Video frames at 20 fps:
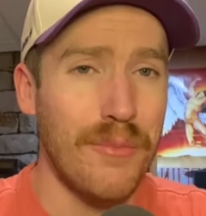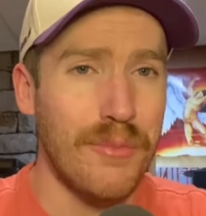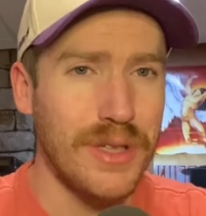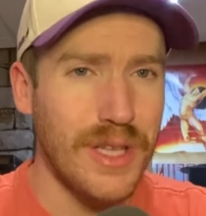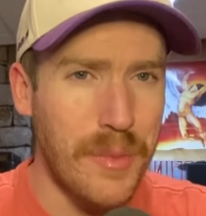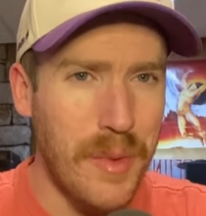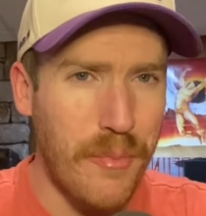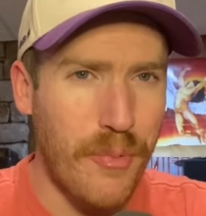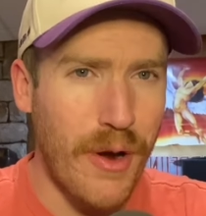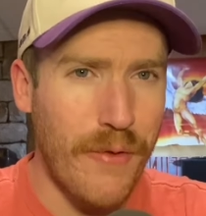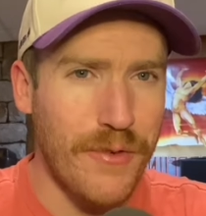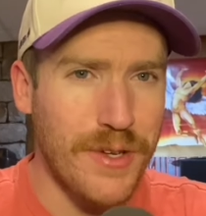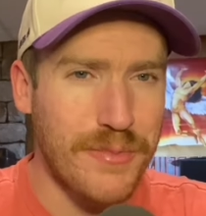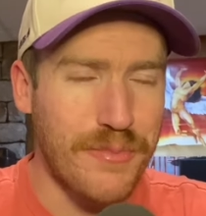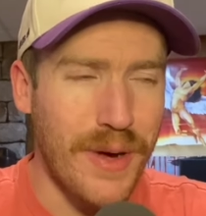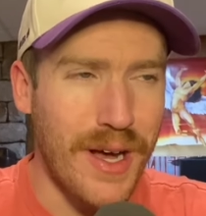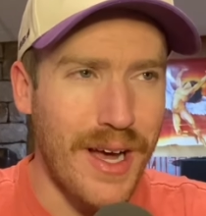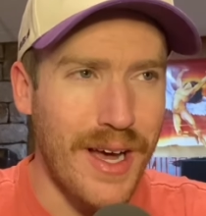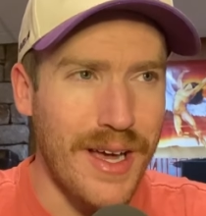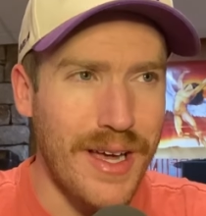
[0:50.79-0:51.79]
But let me preface
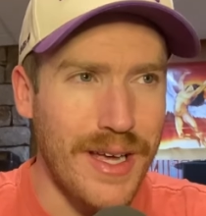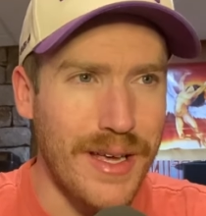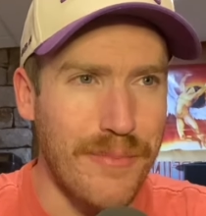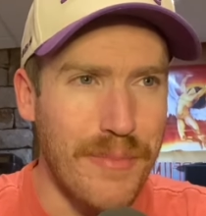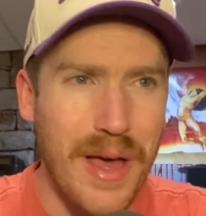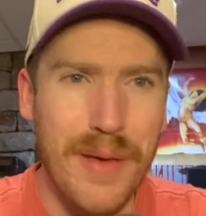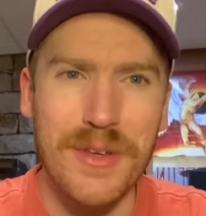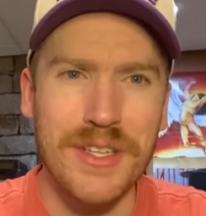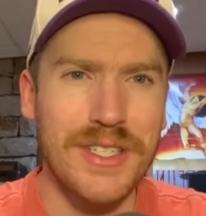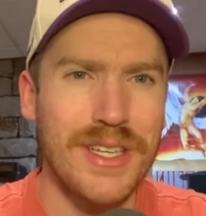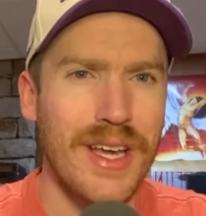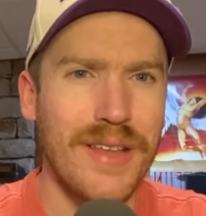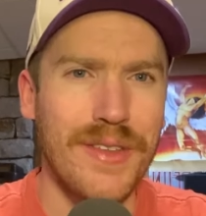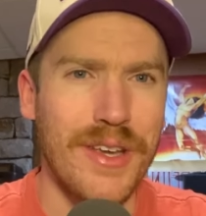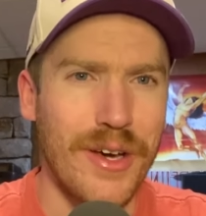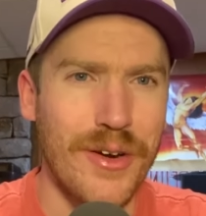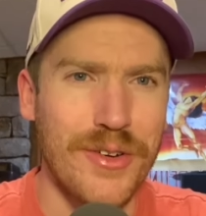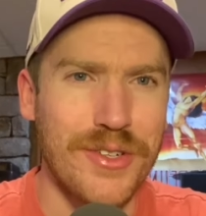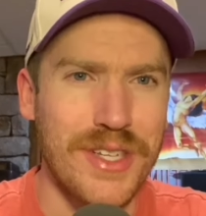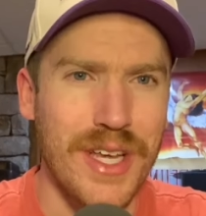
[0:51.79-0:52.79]
by maybe saying the
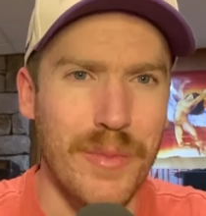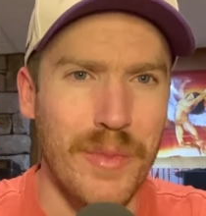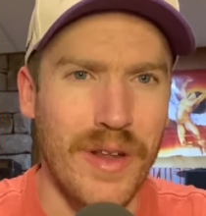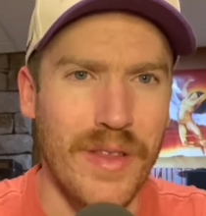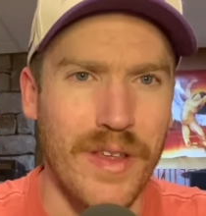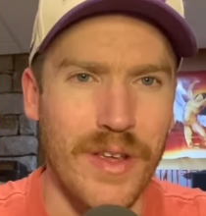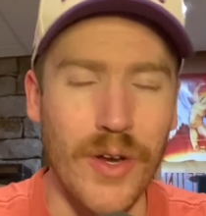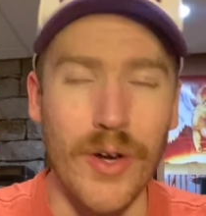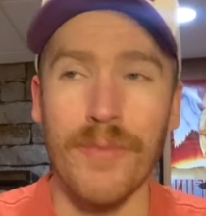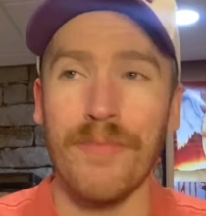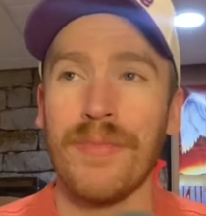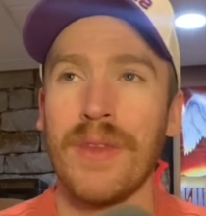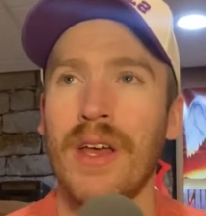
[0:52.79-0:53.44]
understatement of the year.